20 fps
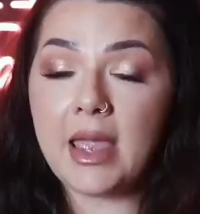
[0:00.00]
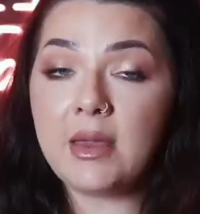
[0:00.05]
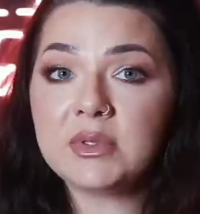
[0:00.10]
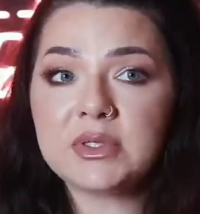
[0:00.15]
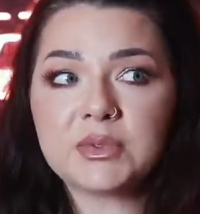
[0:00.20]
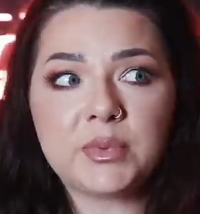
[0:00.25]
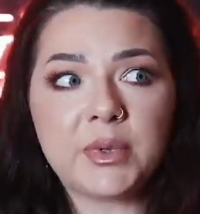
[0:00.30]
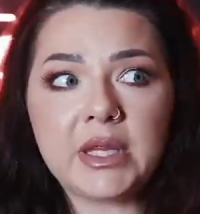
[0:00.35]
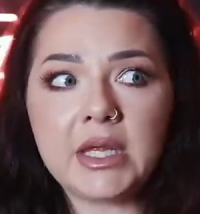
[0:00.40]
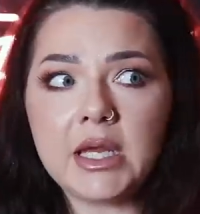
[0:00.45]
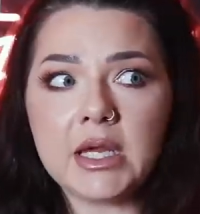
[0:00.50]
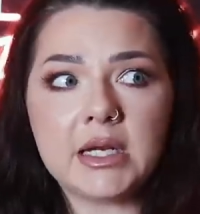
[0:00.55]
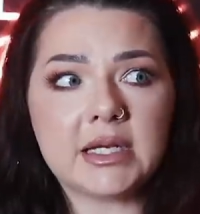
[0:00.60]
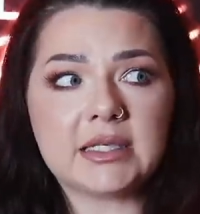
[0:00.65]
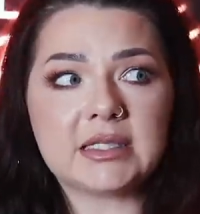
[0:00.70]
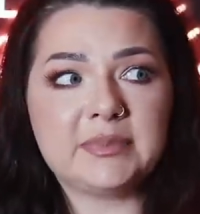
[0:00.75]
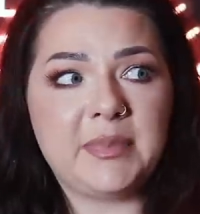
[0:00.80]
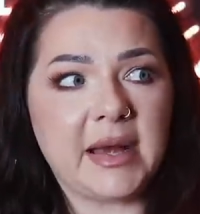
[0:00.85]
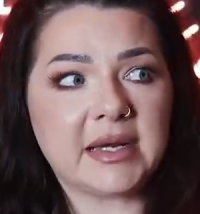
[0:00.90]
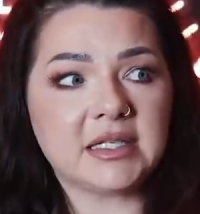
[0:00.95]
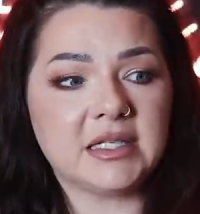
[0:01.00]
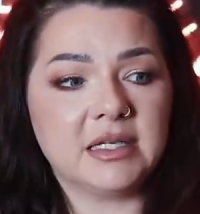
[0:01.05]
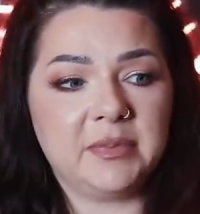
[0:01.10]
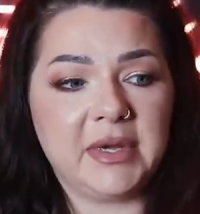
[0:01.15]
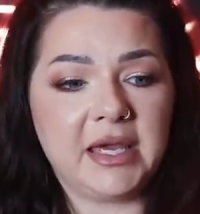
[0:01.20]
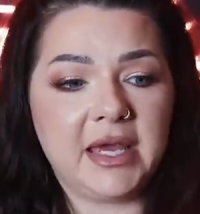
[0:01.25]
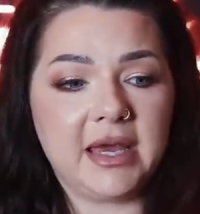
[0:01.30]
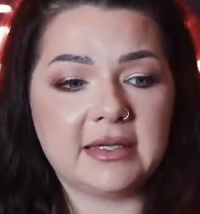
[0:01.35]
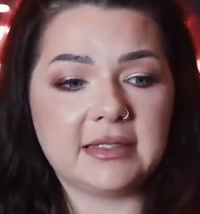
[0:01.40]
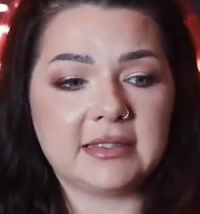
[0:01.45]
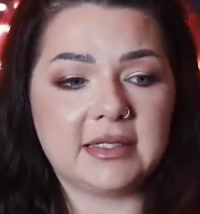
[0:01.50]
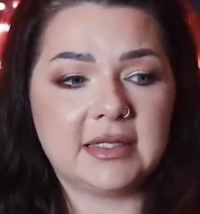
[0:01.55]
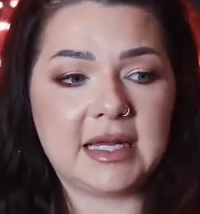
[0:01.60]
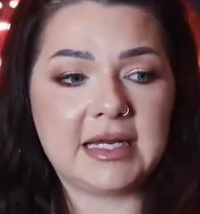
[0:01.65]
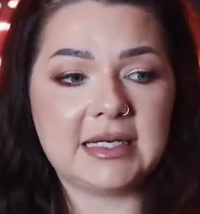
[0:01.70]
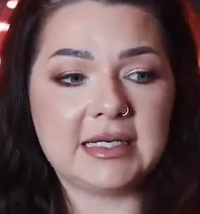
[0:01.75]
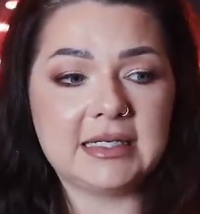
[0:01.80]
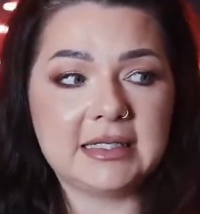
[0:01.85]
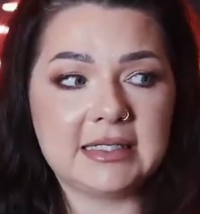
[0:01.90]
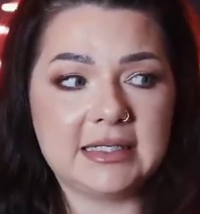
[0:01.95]
It was really unexpected because they
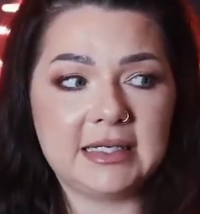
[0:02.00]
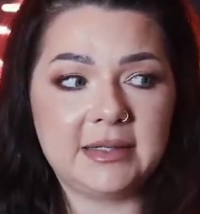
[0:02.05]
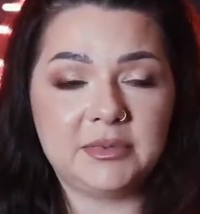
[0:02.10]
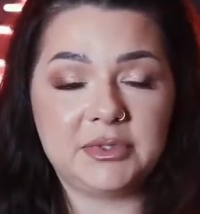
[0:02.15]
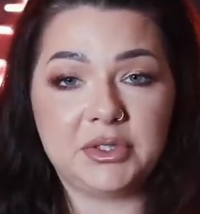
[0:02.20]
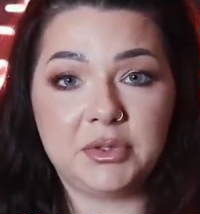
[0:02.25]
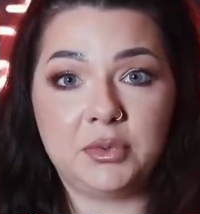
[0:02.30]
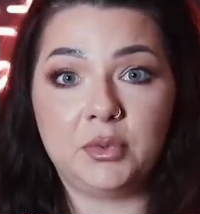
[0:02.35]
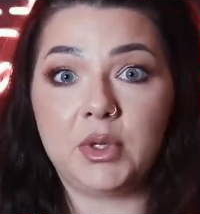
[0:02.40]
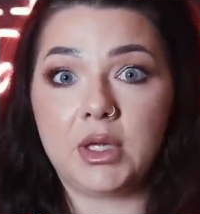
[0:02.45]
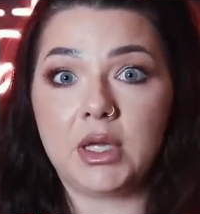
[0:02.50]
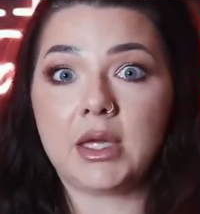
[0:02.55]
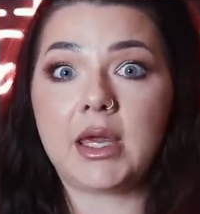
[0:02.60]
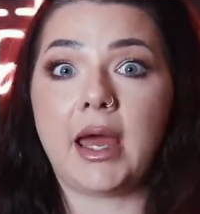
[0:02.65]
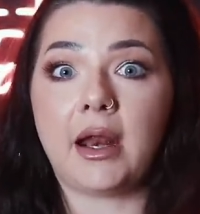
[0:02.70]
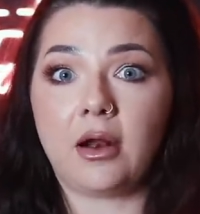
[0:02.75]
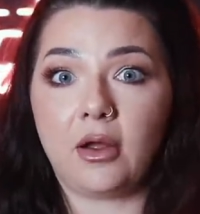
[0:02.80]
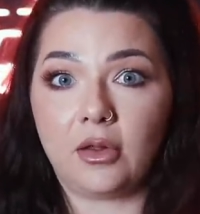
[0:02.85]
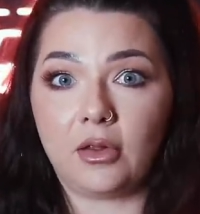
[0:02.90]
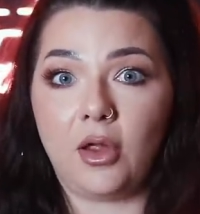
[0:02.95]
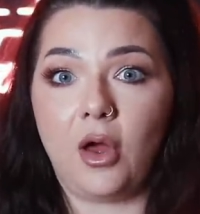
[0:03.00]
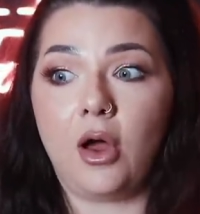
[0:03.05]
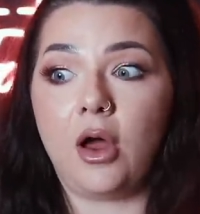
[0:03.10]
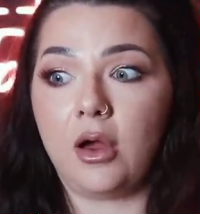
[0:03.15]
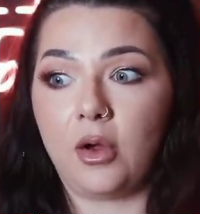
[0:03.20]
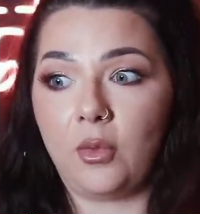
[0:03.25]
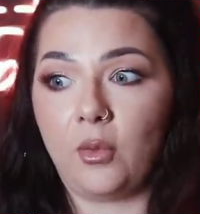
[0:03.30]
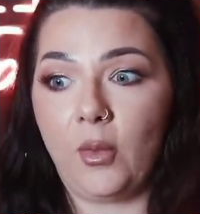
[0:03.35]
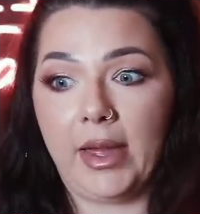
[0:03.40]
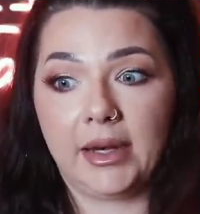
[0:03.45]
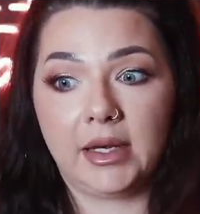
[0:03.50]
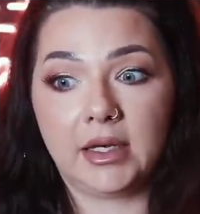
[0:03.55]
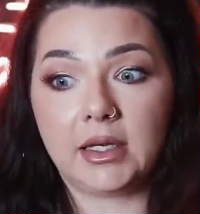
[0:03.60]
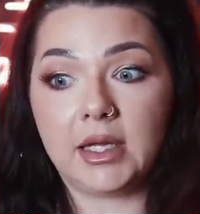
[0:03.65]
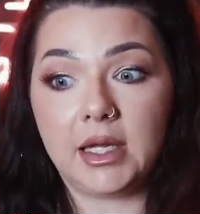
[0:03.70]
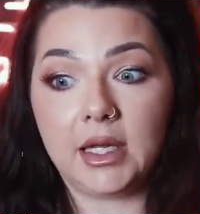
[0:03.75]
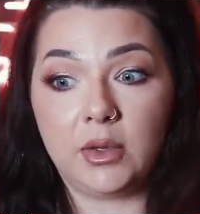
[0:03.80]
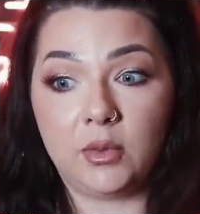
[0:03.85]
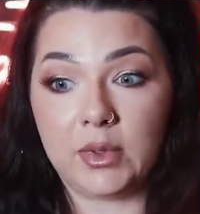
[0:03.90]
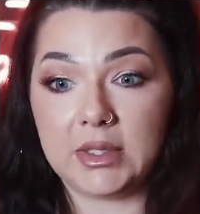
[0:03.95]
didn't seem to get along when
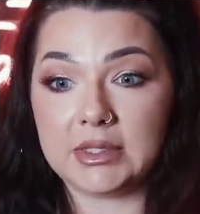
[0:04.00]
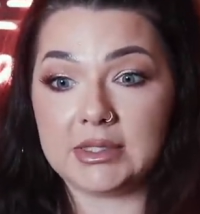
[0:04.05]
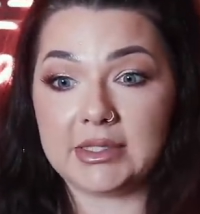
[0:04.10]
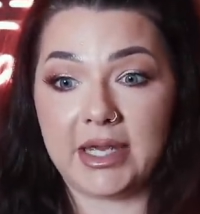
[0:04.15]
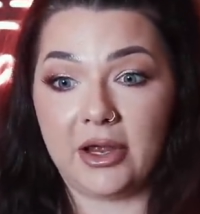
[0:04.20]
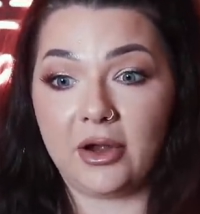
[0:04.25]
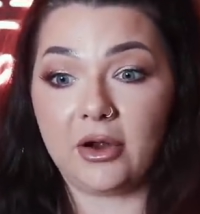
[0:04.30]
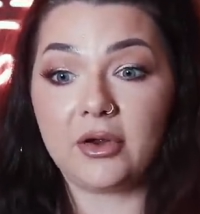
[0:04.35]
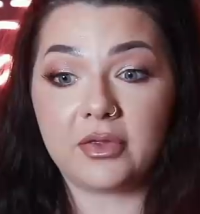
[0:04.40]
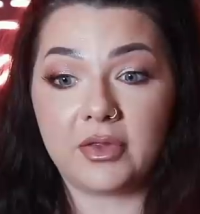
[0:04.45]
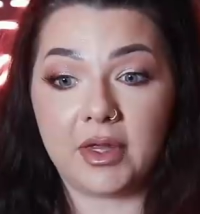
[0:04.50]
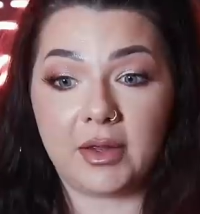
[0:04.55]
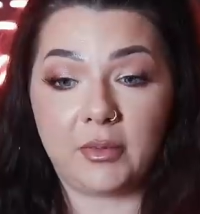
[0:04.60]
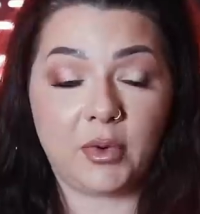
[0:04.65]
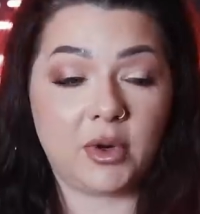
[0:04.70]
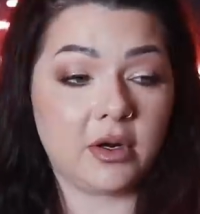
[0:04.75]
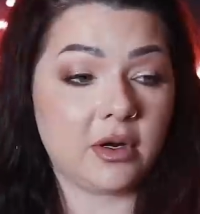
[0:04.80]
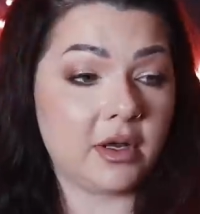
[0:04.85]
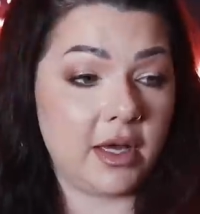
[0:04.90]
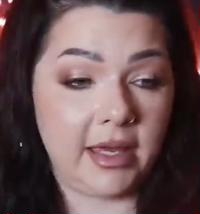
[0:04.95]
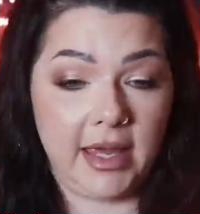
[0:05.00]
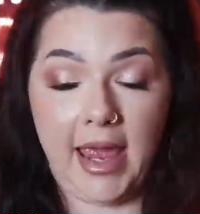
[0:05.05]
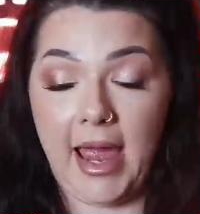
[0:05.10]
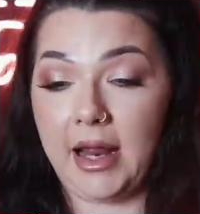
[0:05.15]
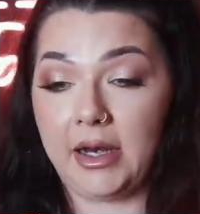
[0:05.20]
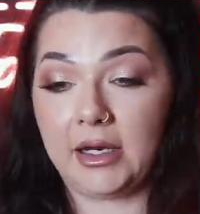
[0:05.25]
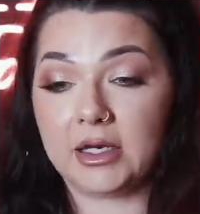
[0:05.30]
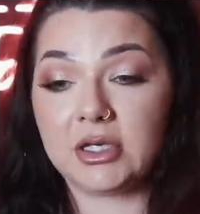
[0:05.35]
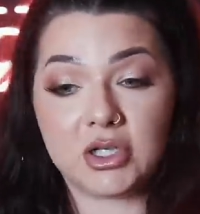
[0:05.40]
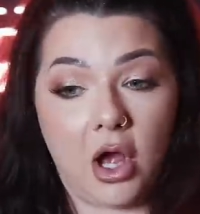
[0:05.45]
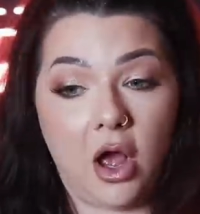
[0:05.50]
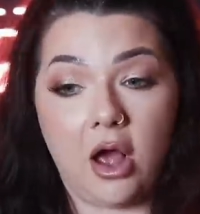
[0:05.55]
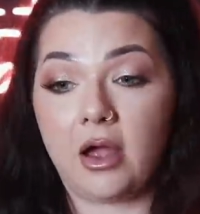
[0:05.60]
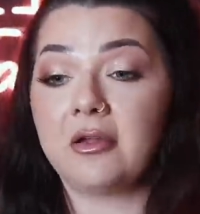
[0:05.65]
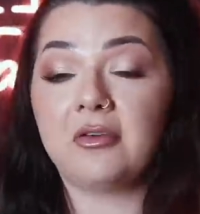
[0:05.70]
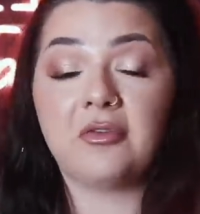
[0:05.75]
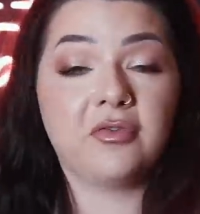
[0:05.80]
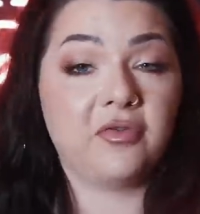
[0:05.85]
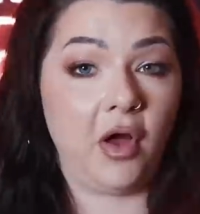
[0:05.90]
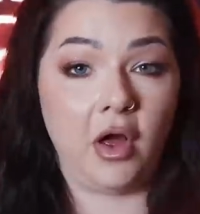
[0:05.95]
he was here. They were a cat and dog
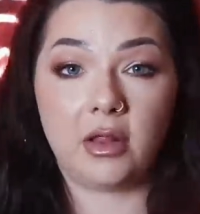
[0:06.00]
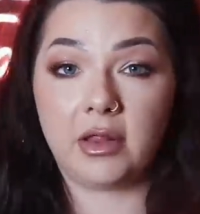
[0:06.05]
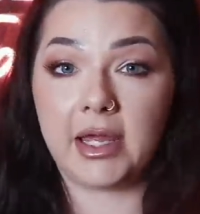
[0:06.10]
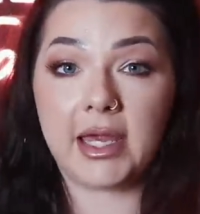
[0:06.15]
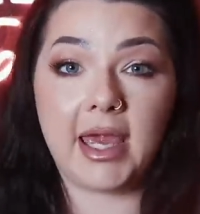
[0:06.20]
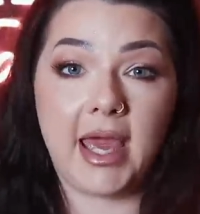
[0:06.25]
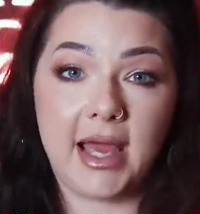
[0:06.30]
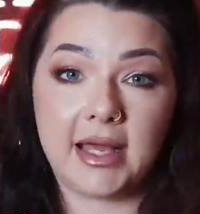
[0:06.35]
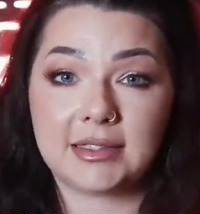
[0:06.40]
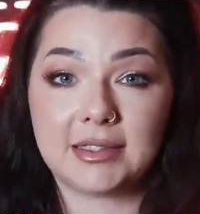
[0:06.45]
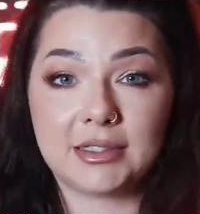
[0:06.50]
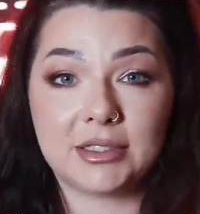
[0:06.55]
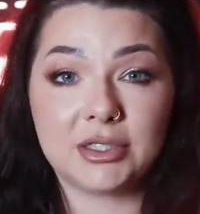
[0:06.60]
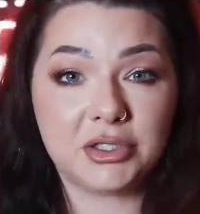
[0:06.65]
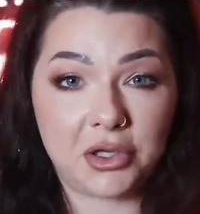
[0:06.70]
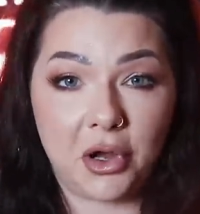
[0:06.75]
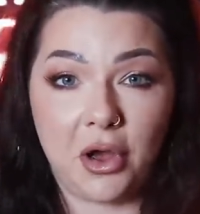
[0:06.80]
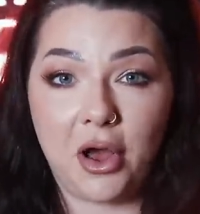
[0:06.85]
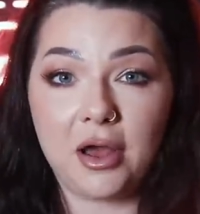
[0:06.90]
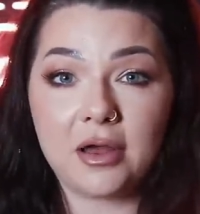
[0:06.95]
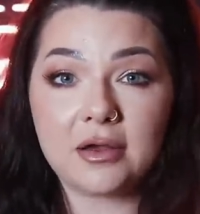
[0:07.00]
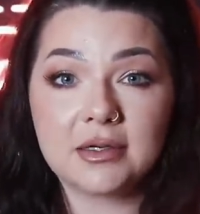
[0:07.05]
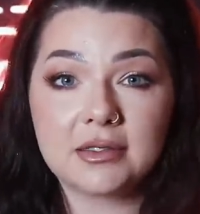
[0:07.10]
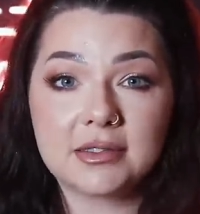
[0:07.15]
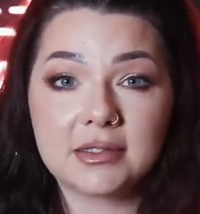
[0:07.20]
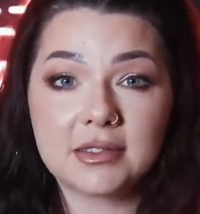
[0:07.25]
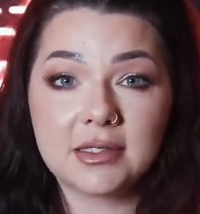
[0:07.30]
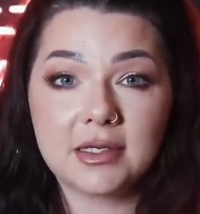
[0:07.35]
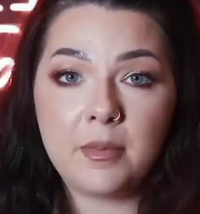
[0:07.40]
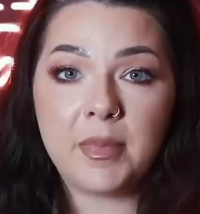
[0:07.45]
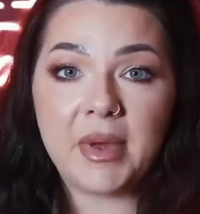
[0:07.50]
and fought like cats and dogs.